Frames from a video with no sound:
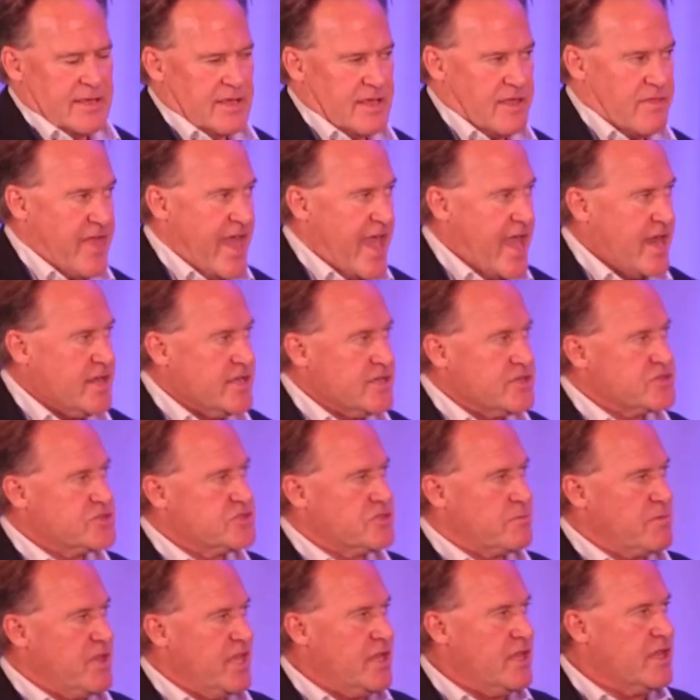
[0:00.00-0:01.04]
and that is,
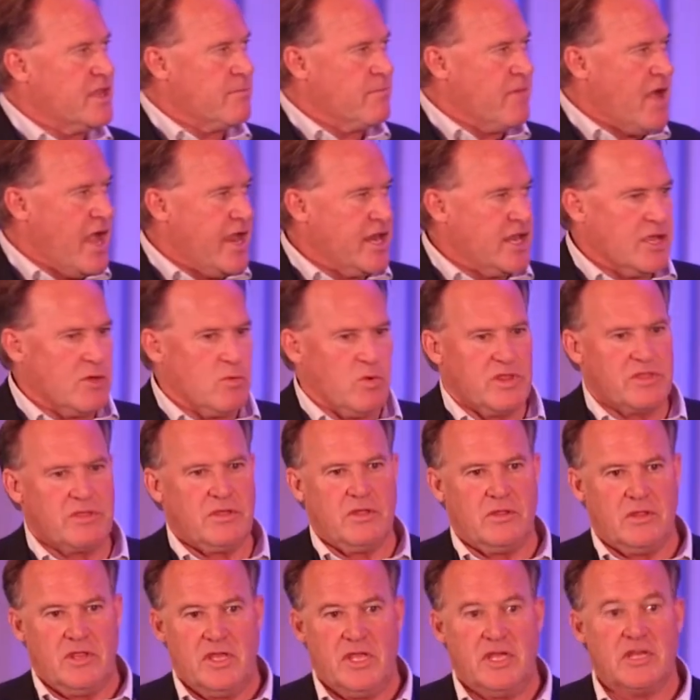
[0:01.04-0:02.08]
to me, combining it
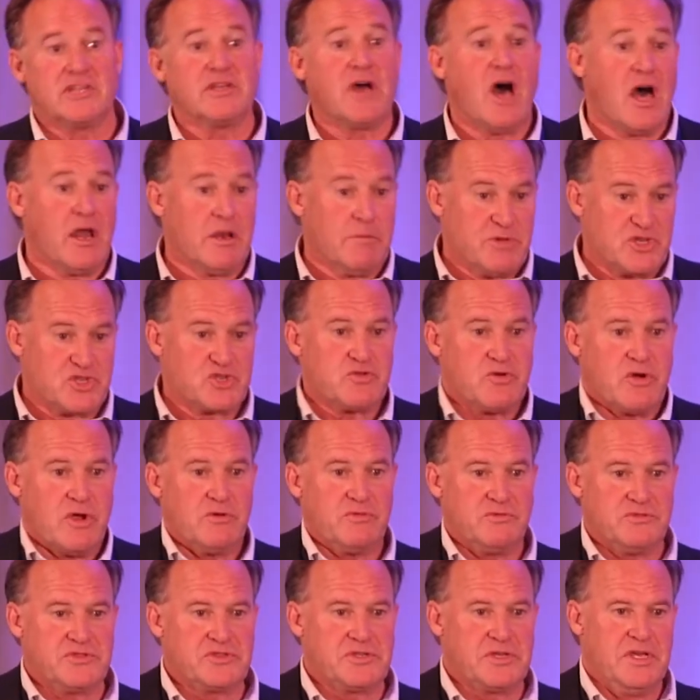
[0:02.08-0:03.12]
with the autonomous
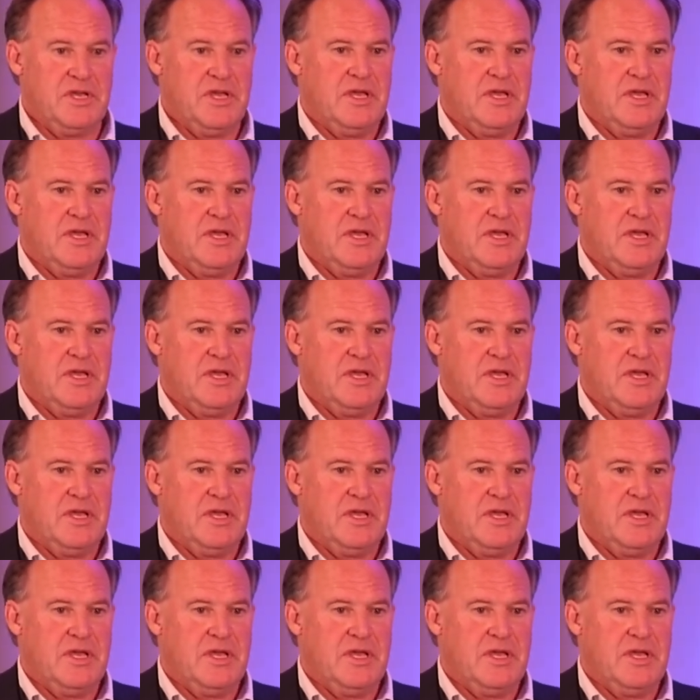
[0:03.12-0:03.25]
drones.